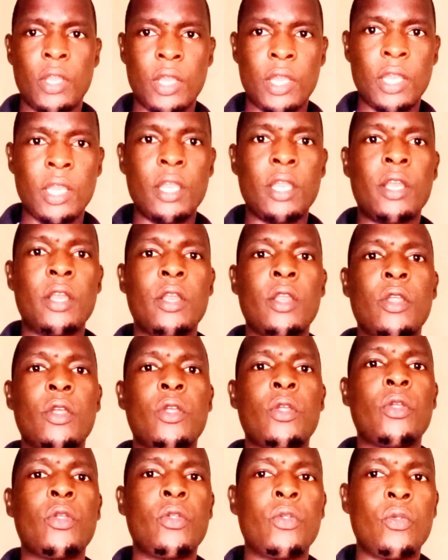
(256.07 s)
in
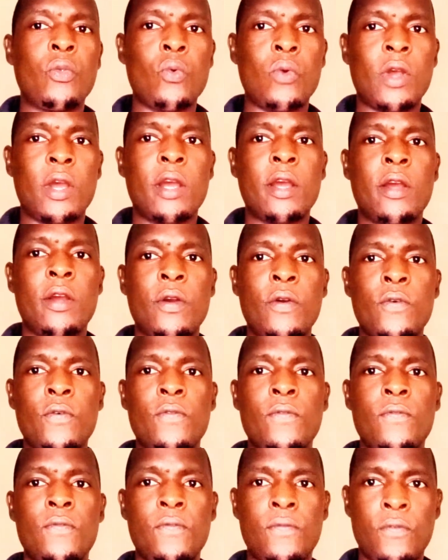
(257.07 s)
your
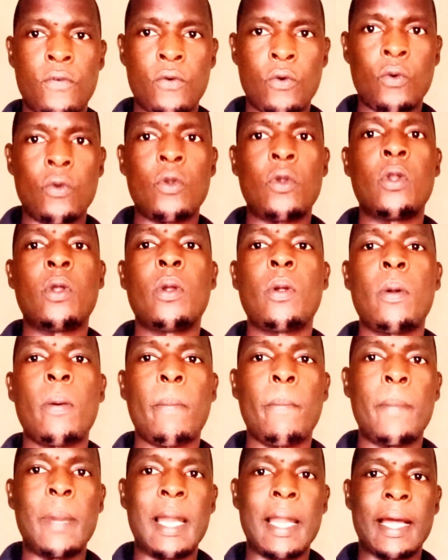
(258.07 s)
full
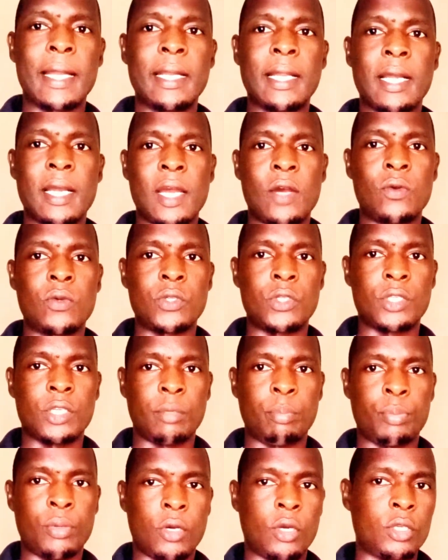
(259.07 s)
blood count
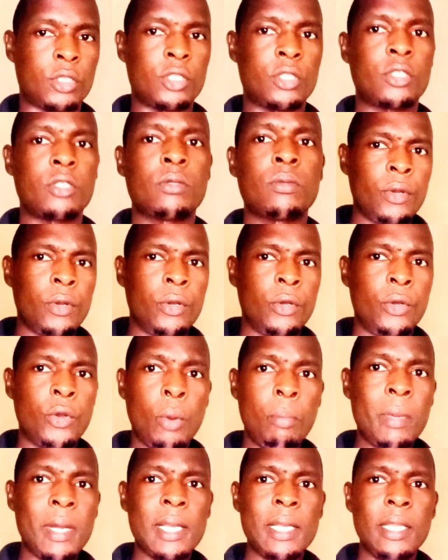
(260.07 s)
report.
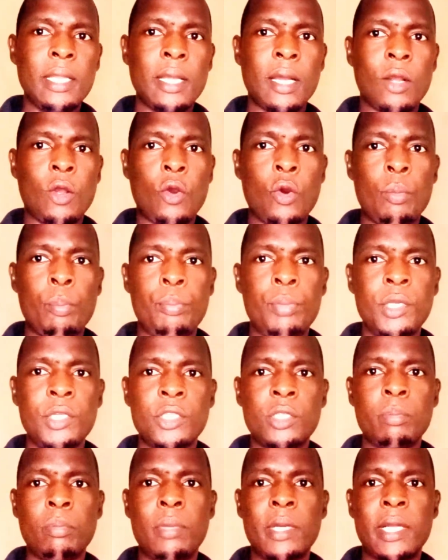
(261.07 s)
Normally a
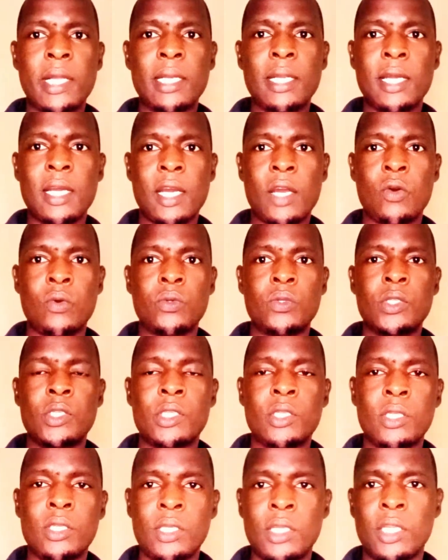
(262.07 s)
complete blood count
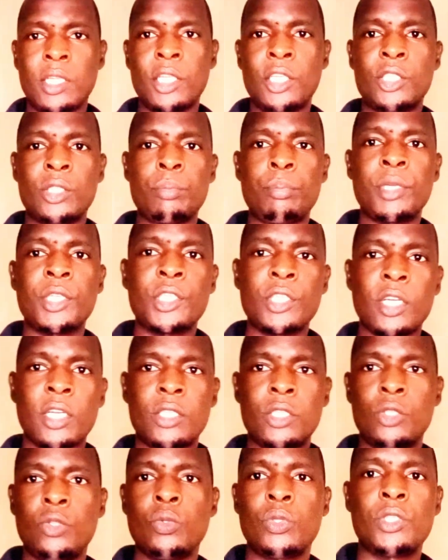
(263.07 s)
is
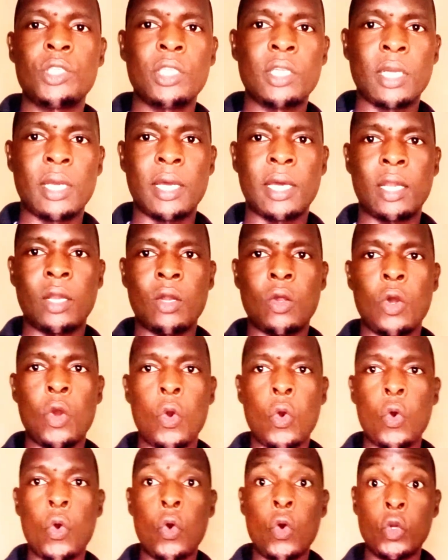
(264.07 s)
measured using
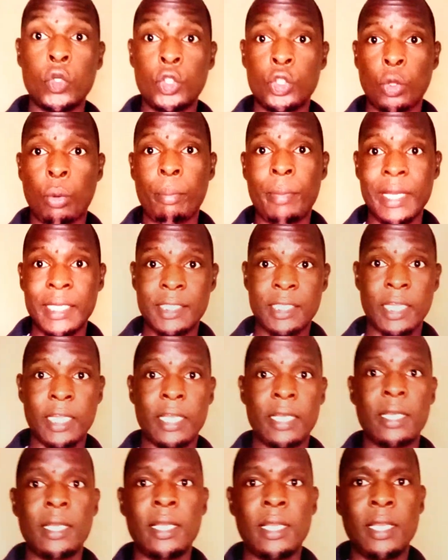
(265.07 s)
an
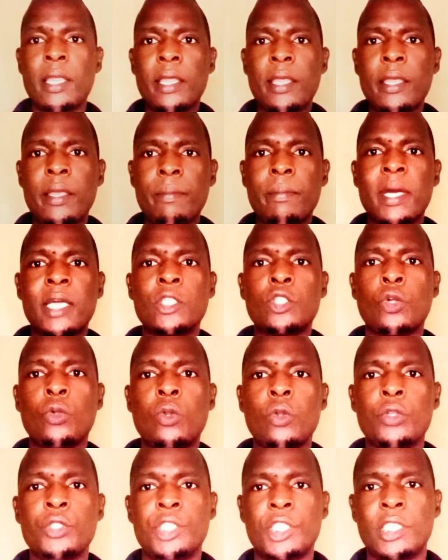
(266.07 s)
automated
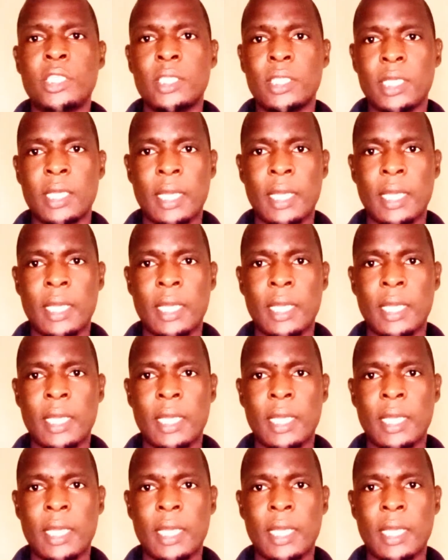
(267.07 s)
hematology